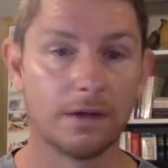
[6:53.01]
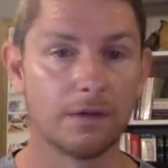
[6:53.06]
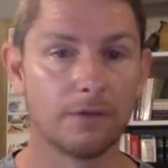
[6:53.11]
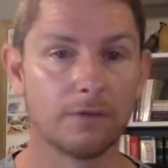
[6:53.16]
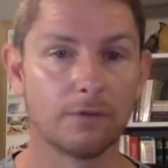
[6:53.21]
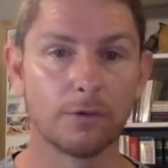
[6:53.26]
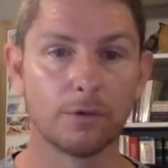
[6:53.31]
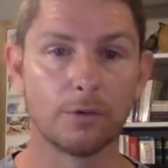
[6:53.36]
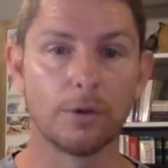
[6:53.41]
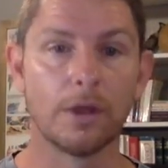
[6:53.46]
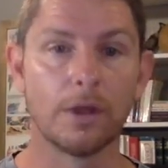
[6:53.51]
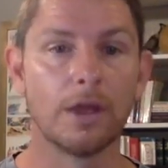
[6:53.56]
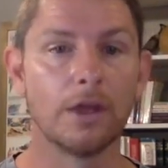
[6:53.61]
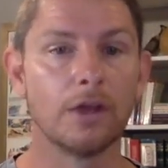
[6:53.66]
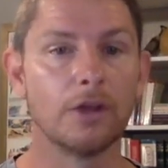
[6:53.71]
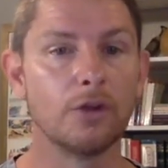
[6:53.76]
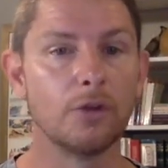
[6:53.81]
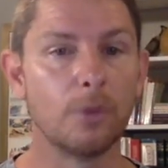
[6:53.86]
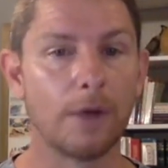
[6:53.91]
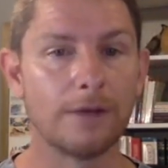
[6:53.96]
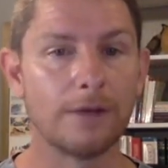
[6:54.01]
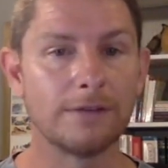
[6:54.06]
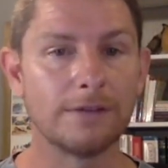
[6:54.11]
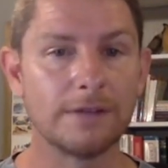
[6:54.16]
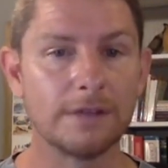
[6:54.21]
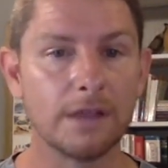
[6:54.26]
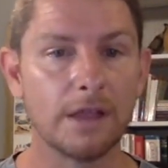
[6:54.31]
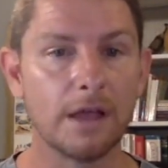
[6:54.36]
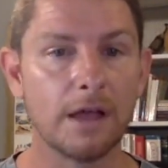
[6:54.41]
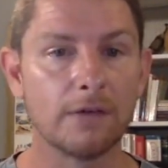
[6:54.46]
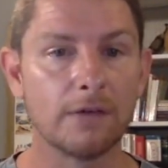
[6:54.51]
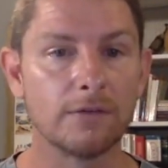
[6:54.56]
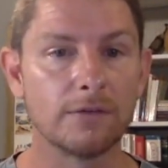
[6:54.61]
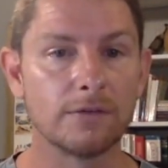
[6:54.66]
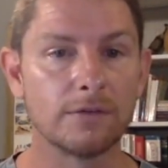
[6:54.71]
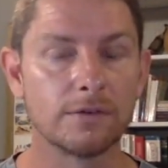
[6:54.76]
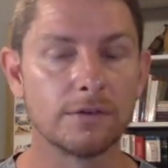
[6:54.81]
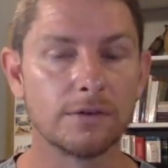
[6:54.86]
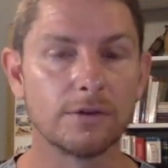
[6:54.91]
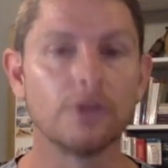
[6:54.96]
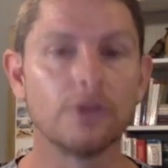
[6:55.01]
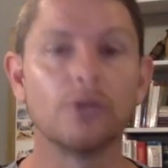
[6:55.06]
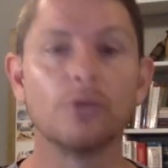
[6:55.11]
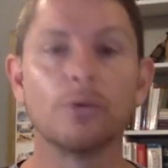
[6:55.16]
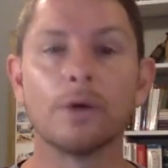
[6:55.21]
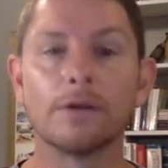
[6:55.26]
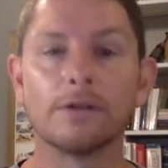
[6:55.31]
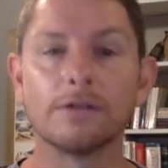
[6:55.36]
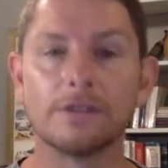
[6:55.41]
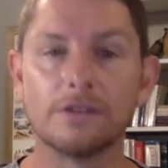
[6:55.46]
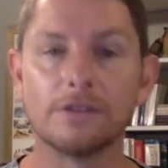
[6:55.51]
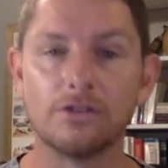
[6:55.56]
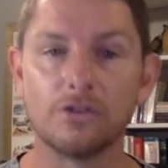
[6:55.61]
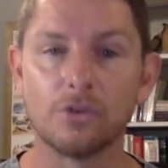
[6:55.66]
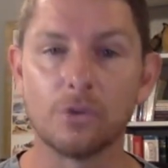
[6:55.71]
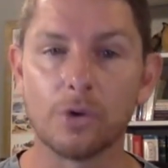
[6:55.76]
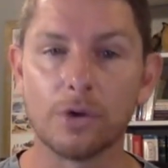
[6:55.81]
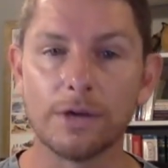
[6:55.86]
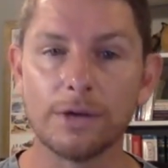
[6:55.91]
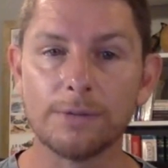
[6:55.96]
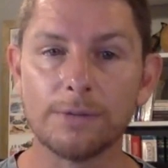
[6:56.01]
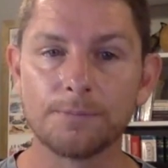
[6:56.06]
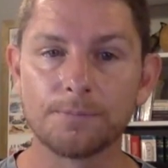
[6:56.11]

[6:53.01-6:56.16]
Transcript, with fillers: Fruit. Do I see love? Do I see joy?